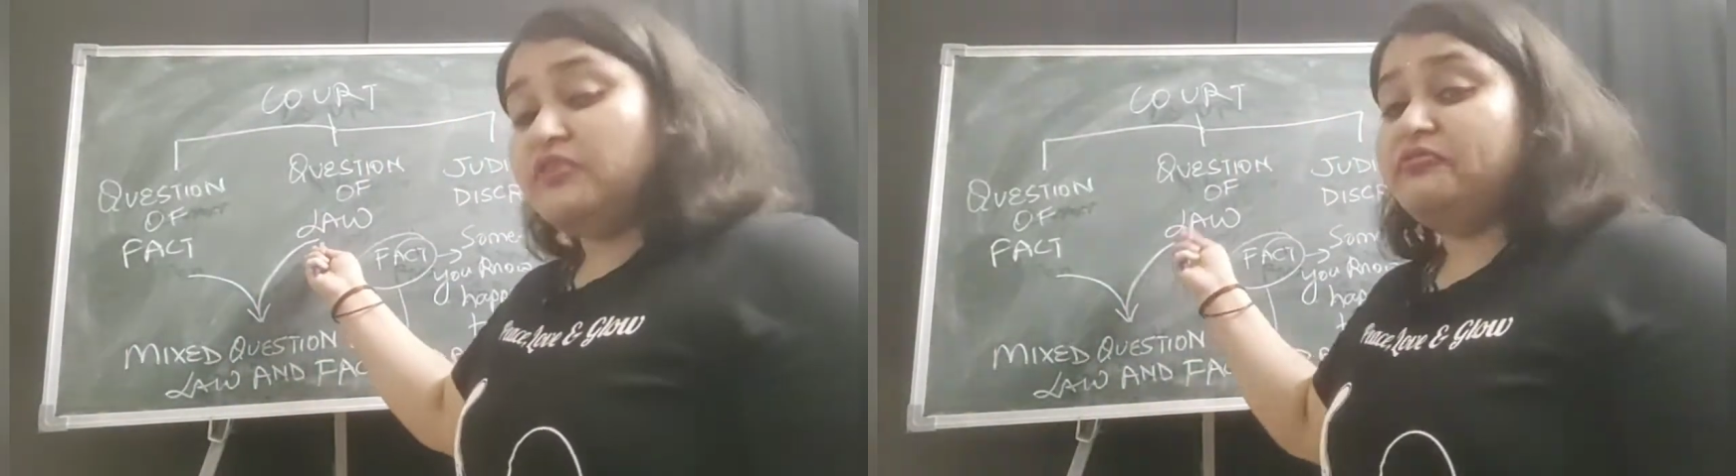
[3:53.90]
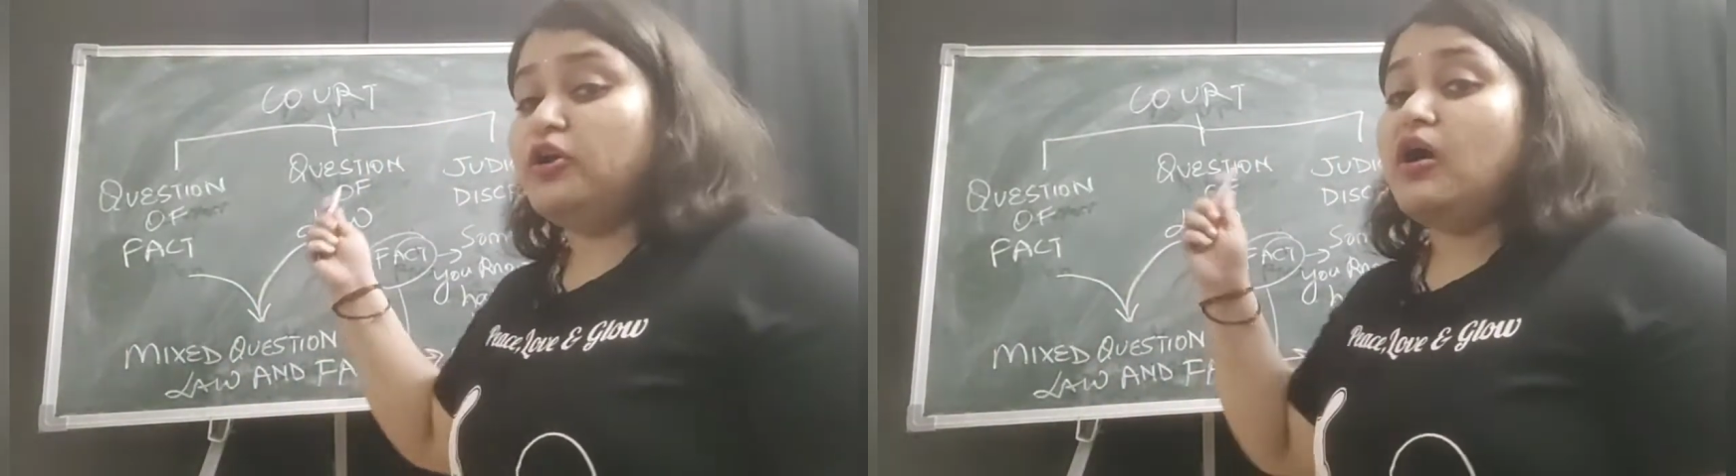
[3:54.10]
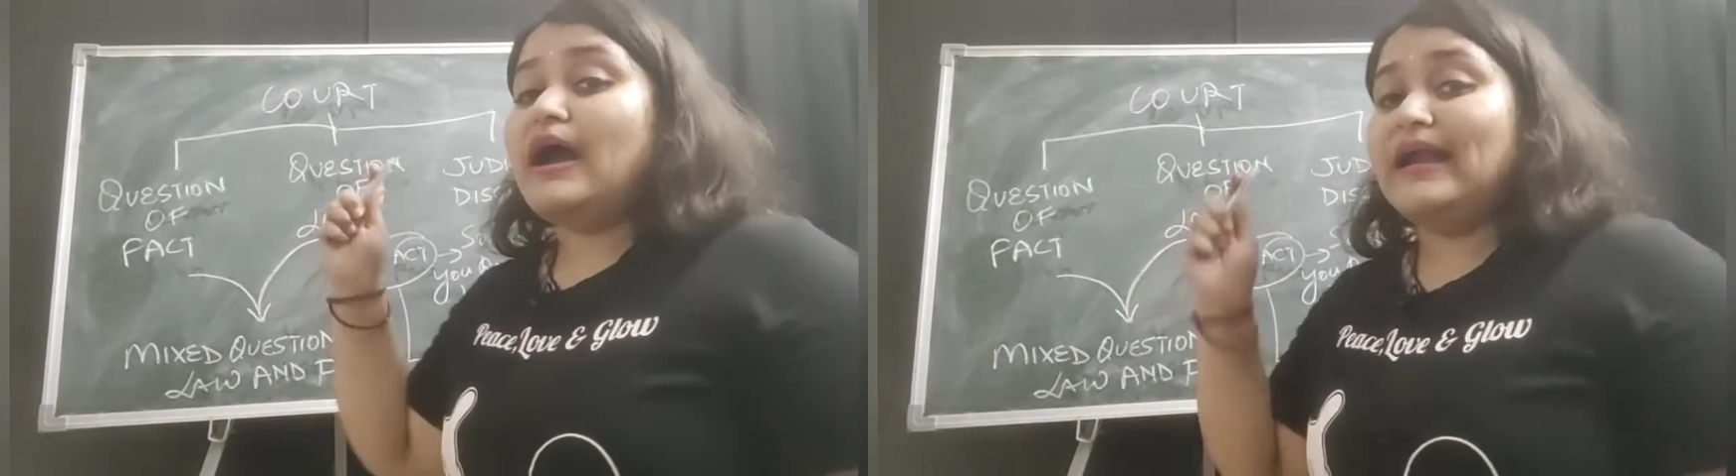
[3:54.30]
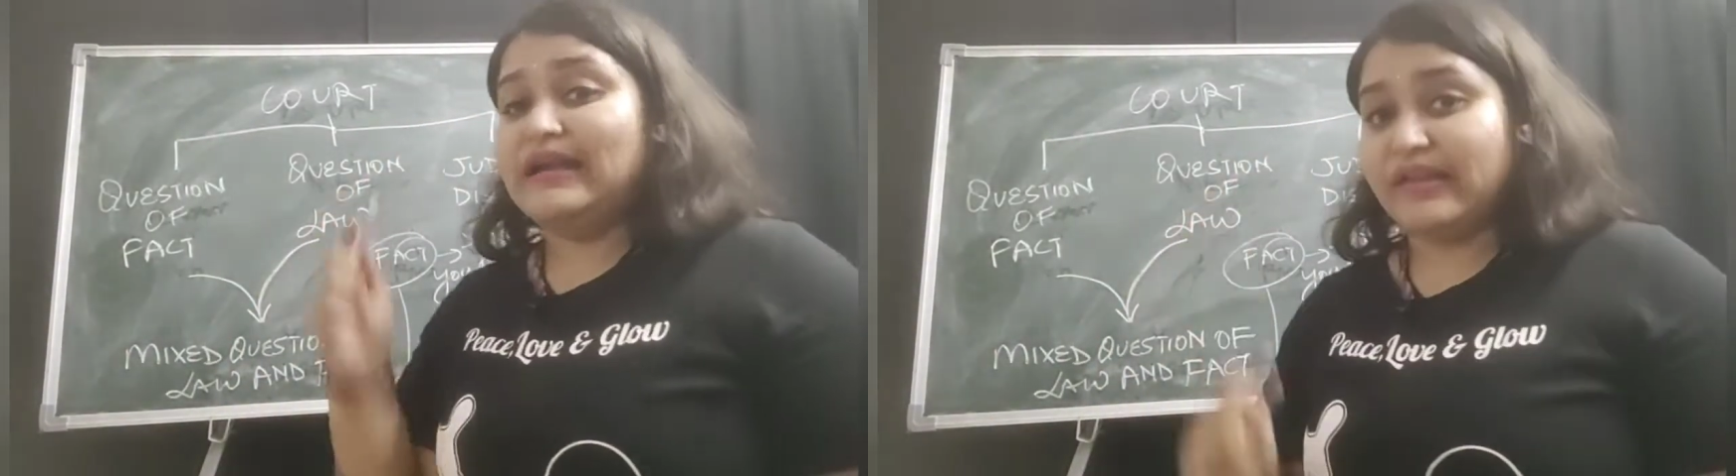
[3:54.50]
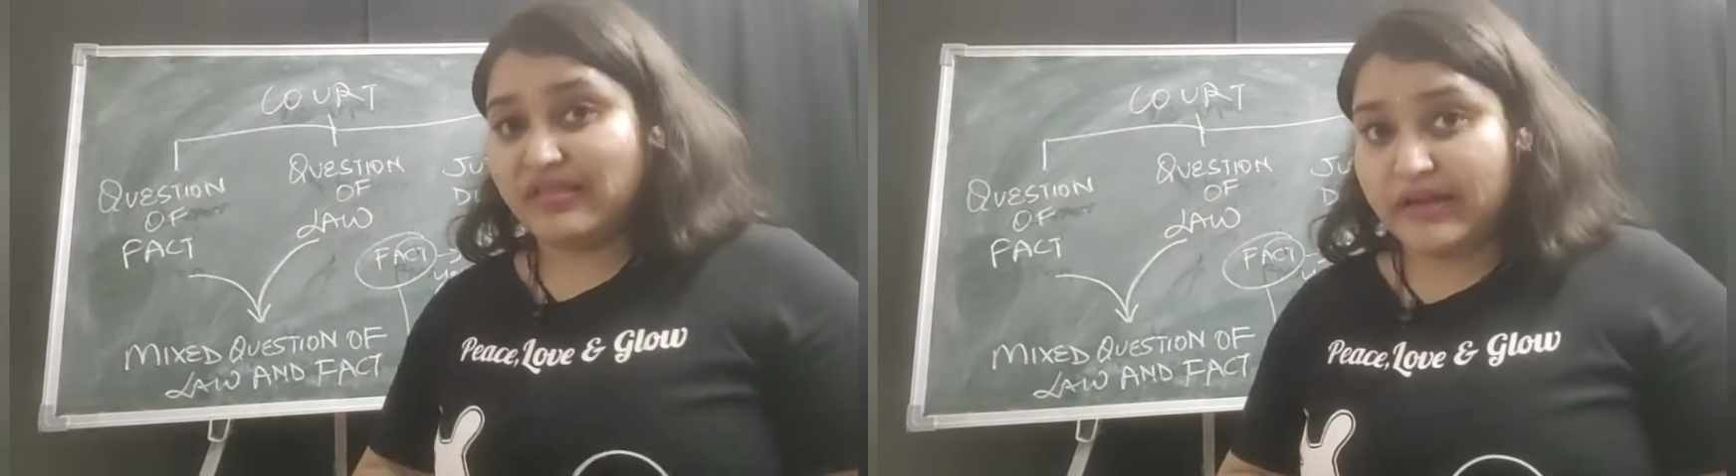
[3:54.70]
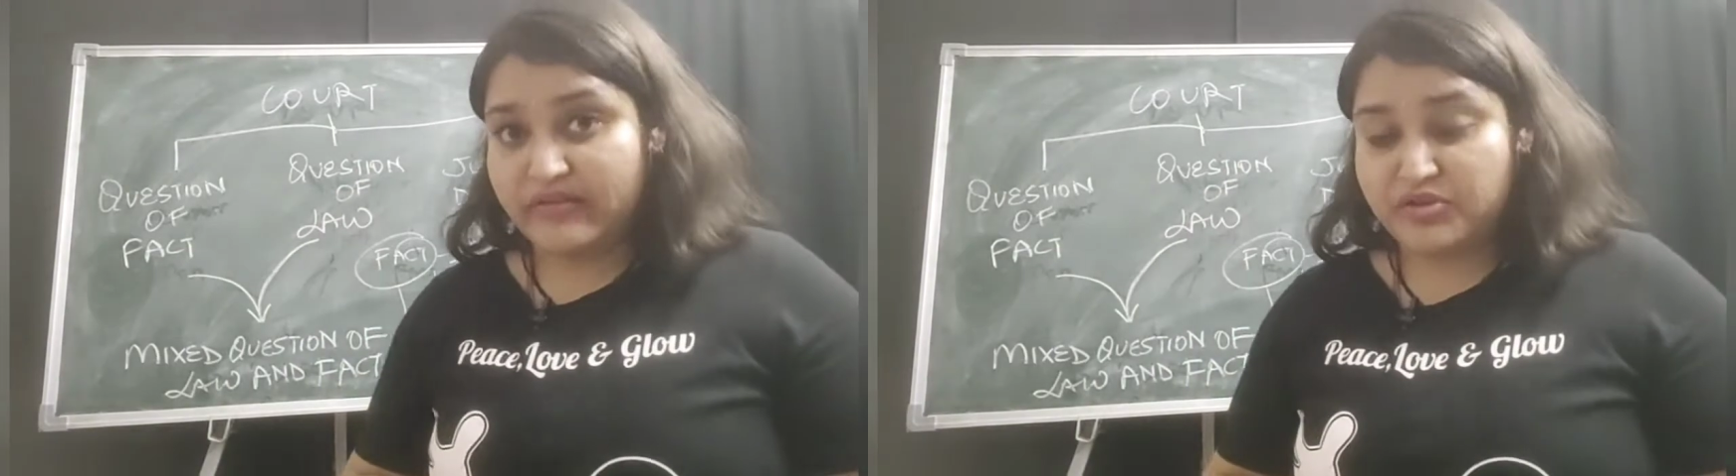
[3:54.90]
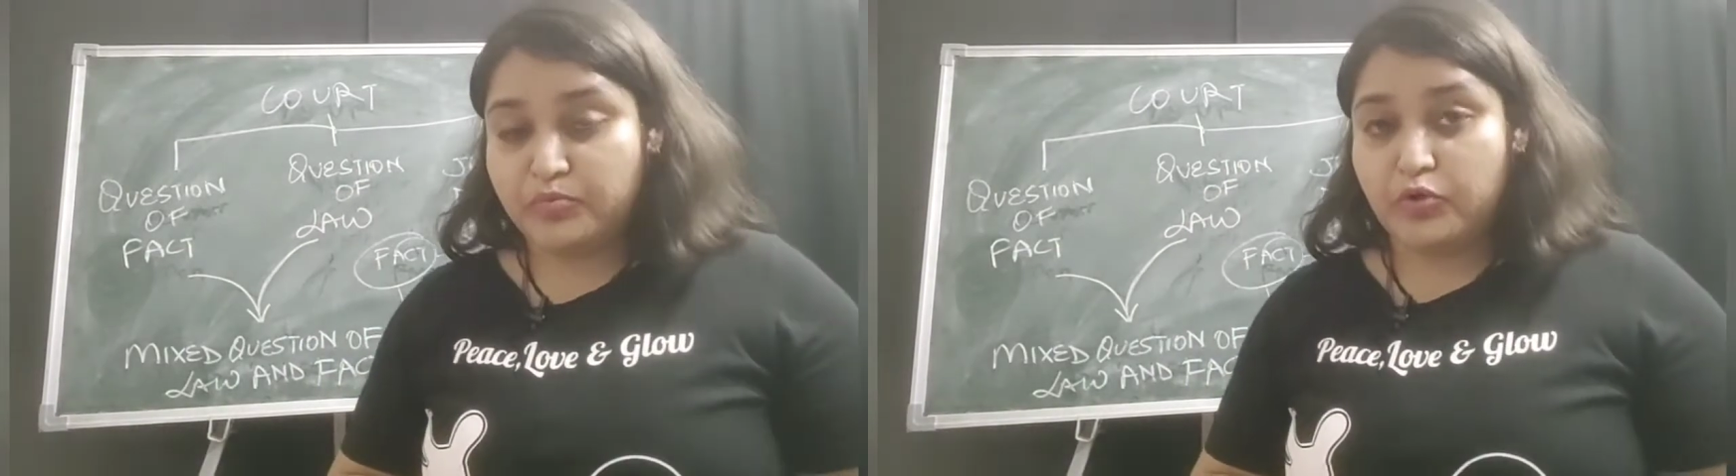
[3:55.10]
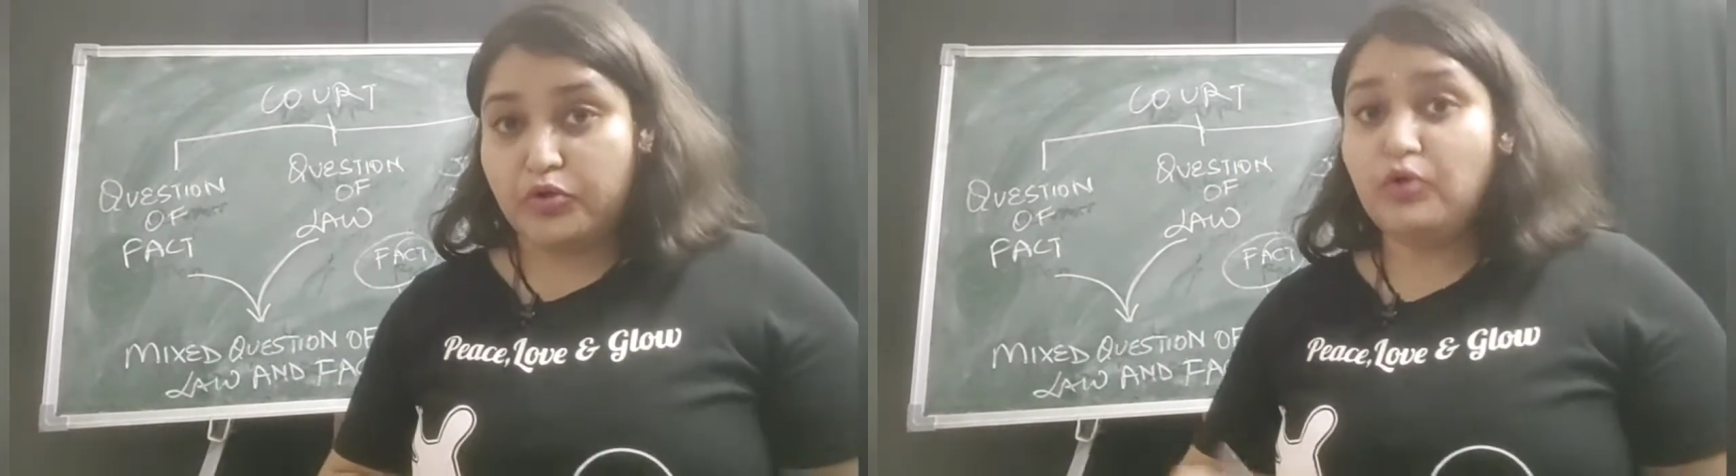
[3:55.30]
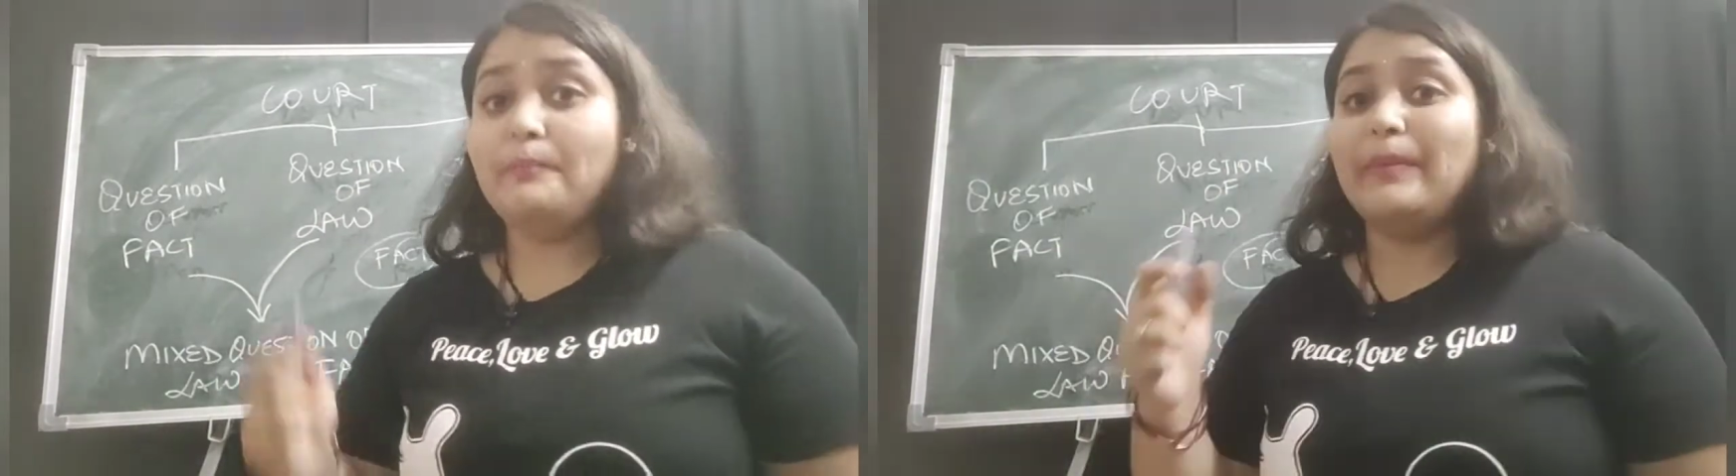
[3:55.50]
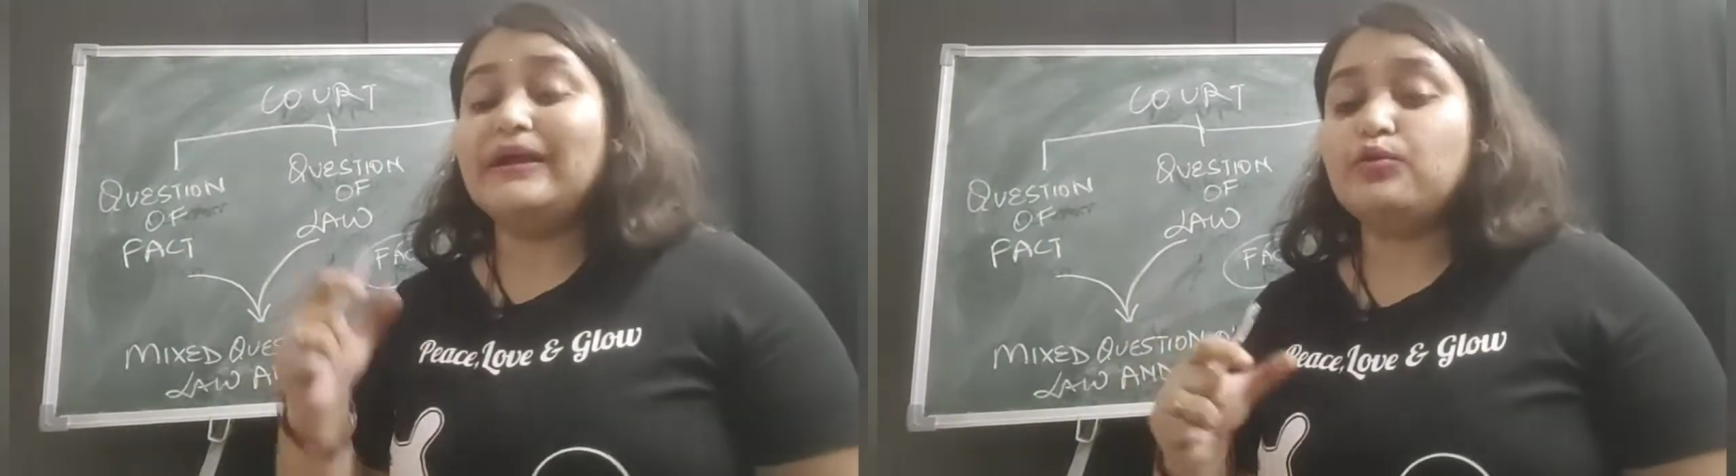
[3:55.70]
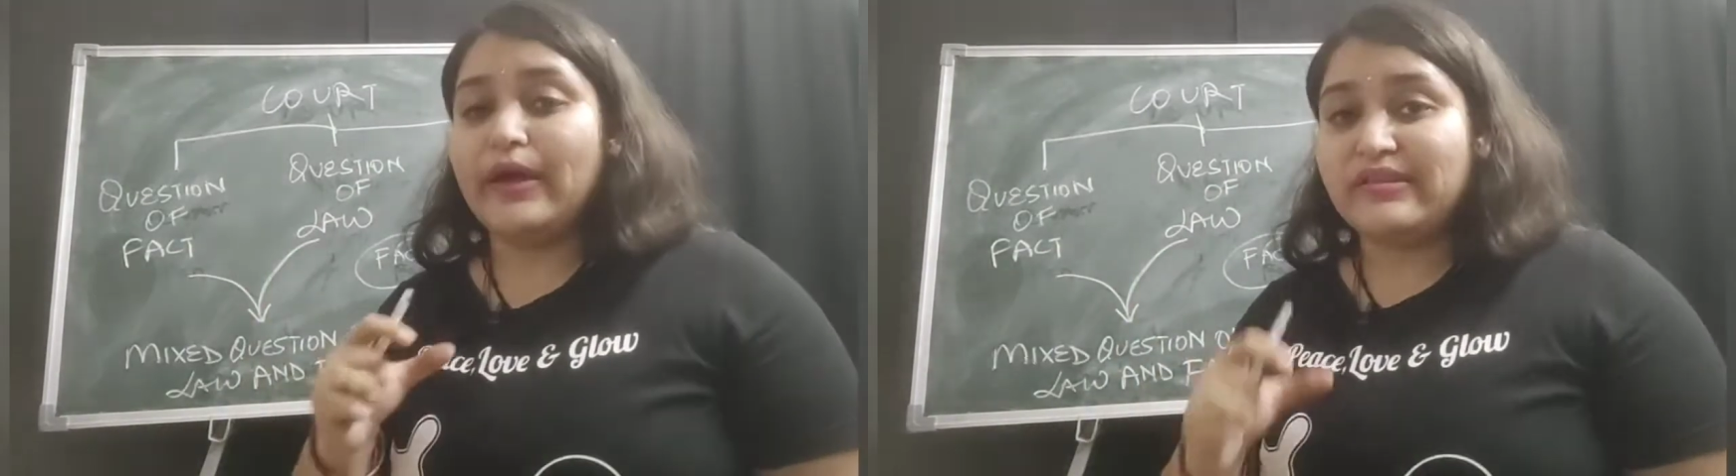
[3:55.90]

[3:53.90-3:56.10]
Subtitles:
of law I'll discuss tomorrow, but